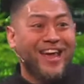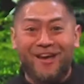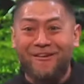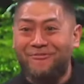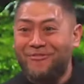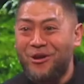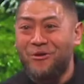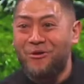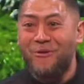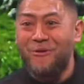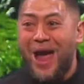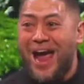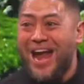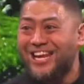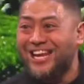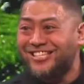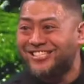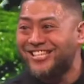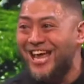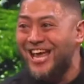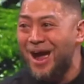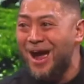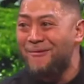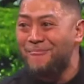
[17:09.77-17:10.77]
If you're ready,
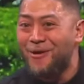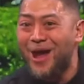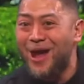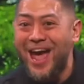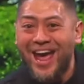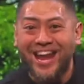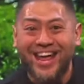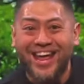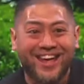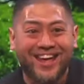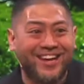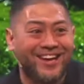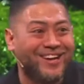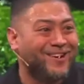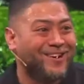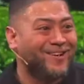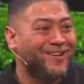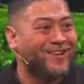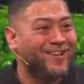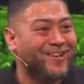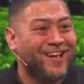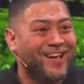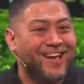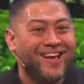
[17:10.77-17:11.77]
say, I'm ready.
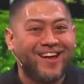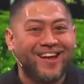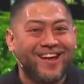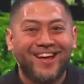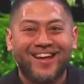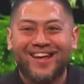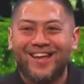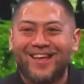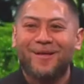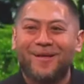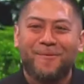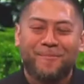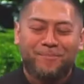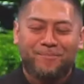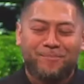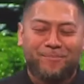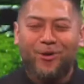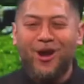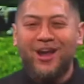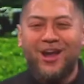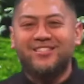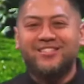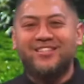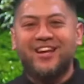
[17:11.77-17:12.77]

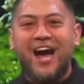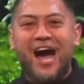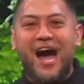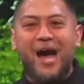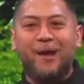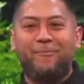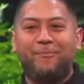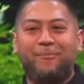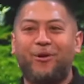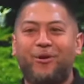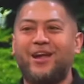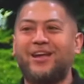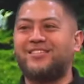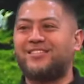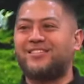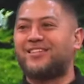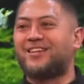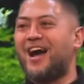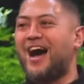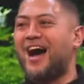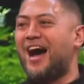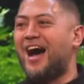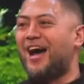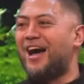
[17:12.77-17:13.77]
Praise God, praise
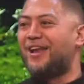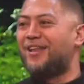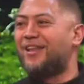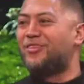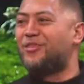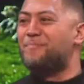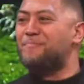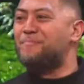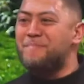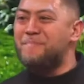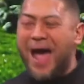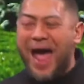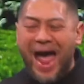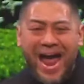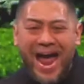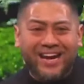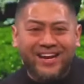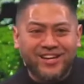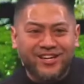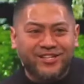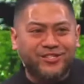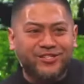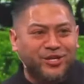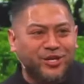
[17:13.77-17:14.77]
God. The
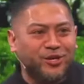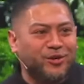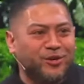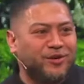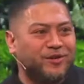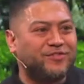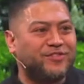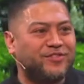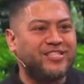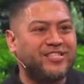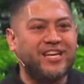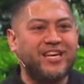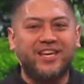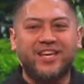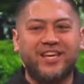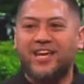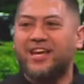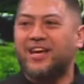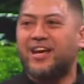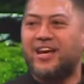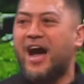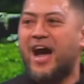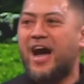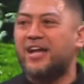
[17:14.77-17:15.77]
magnitude of
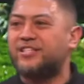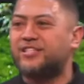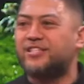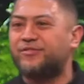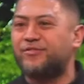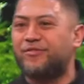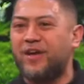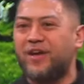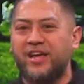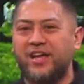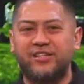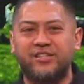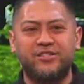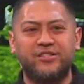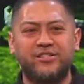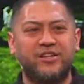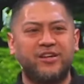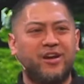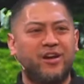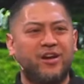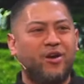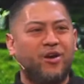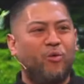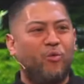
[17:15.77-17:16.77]
seeking God's face.
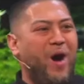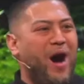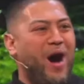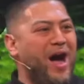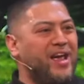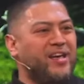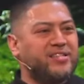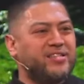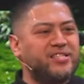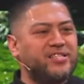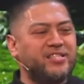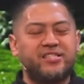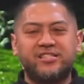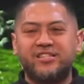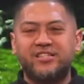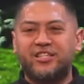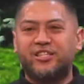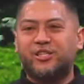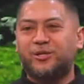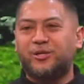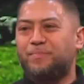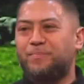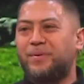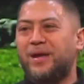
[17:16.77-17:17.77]
Why is this
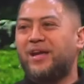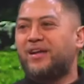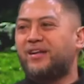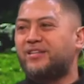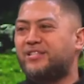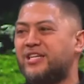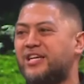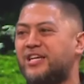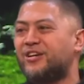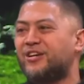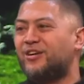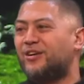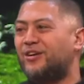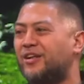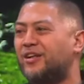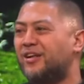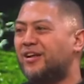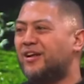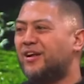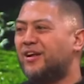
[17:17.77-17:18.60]
such a big deal?